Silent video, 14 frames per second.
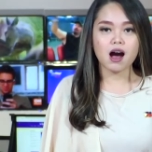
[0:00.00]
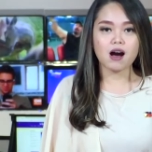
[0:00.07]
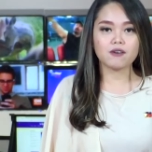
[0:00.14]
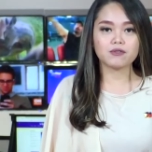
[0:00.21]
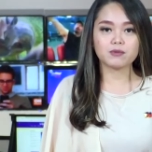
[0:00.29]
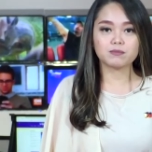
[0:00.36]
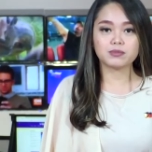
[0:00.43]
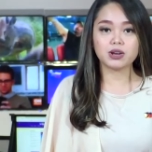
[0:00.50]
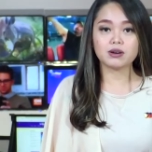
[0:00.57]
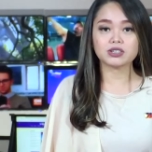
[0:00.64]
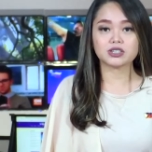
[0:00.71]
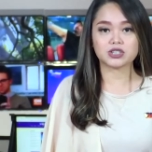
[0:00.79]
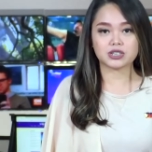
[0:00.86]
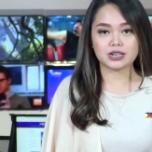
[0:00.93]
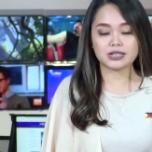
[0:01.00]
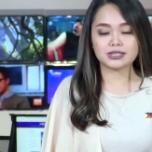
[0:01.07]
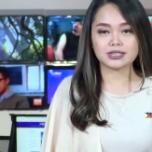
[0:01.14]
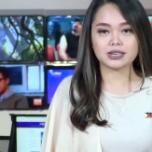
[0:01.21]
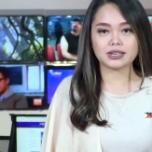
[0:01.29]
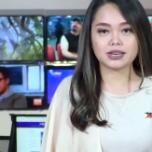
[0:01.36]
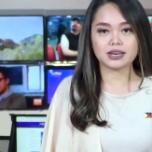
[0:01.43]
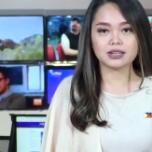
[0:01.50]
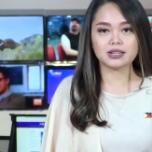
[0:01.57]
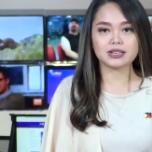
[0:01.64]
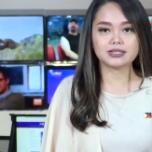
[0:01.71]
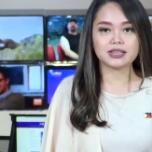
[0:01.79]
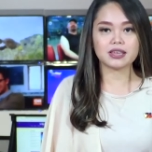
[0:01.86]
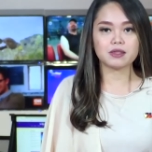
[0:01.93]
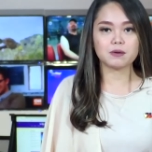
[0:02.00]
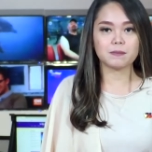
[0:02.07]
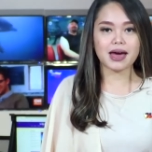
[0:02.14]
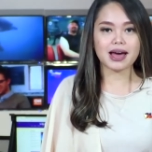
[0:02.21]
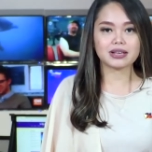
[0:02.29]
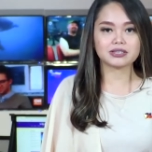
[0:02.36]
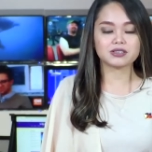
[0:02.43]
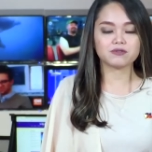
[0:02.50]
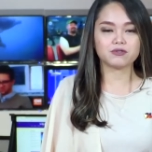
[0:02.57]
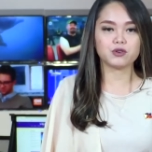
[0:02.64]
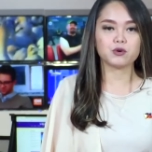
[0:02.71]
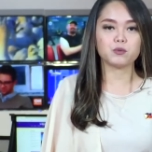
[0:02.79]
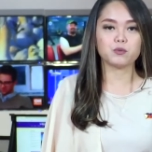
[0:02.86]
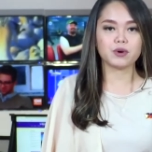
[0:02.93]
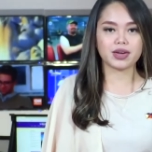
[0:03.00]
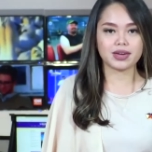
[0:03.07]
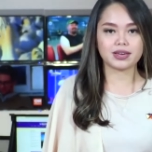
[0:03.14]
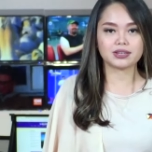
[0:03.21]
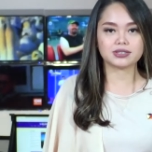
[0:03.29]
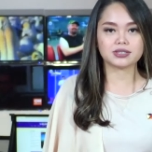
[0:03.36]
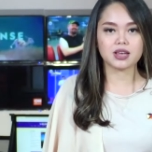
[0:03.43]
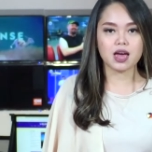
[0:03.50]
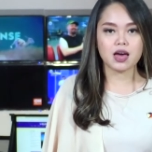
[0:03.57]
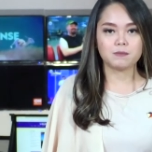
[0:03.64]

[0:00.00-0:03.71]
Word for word: of abductions and killings in the past few weeks.